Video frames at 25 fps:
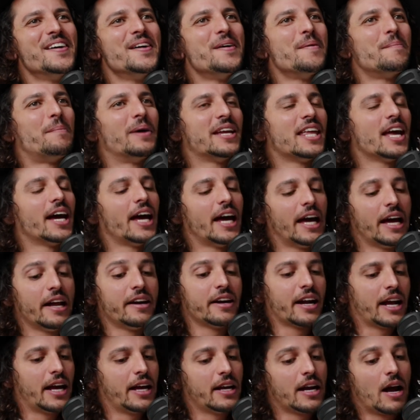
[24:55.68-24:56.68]
But yeah,
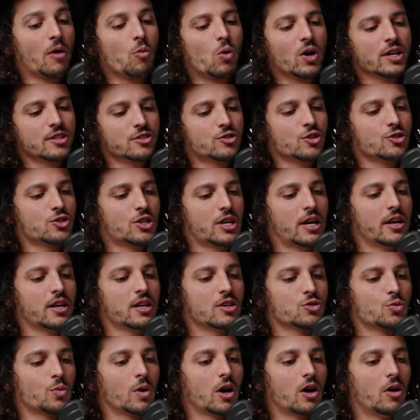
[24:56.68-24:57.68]
and I wanted to say
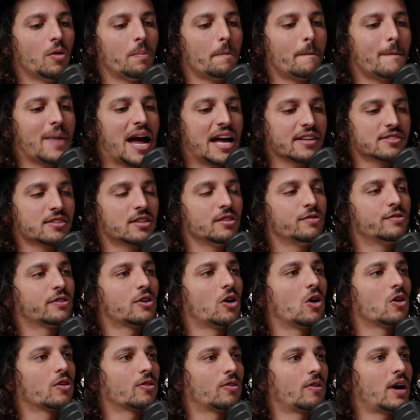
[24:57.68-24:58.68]
as well, massive
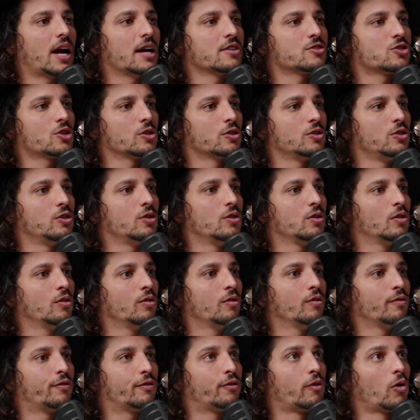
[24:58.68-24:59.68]
congrats on you
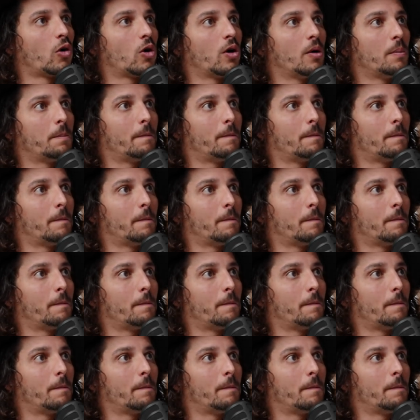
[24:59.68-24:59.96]
for